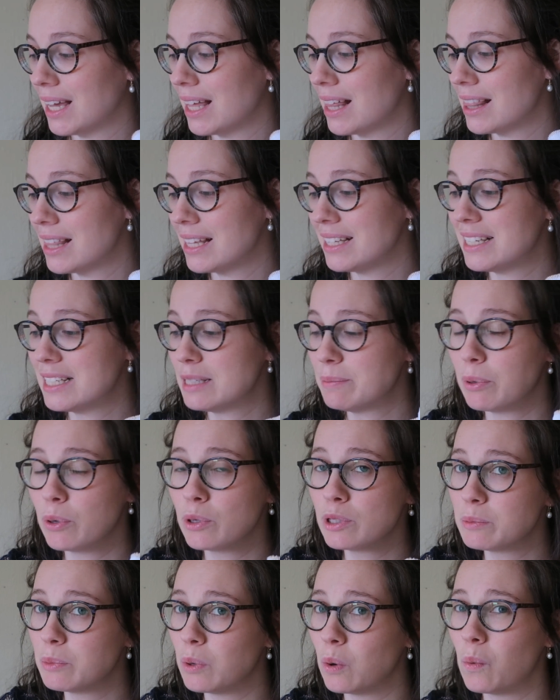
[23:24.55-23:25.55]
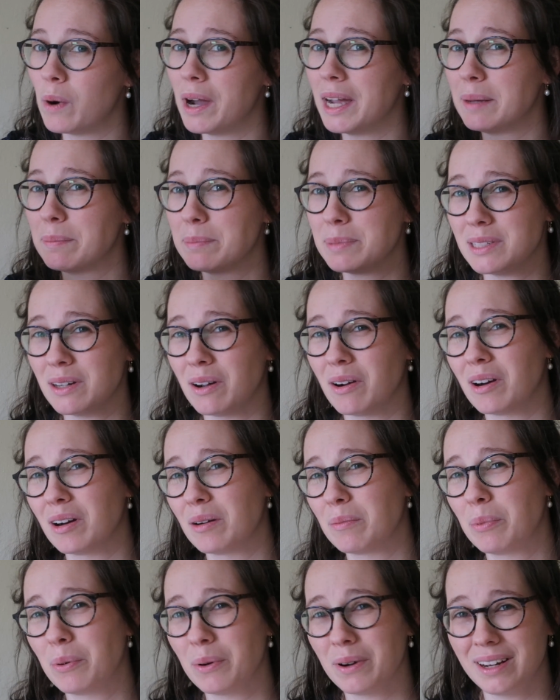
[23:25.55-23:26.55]
the disposable wipes
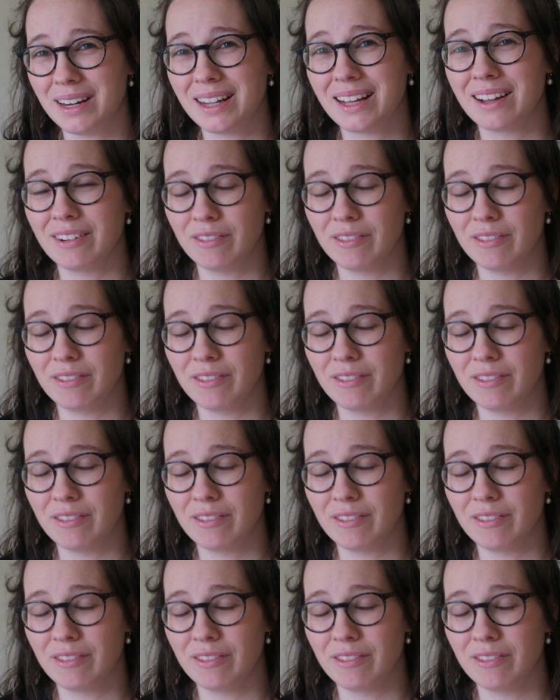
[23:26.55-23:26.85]
are pretty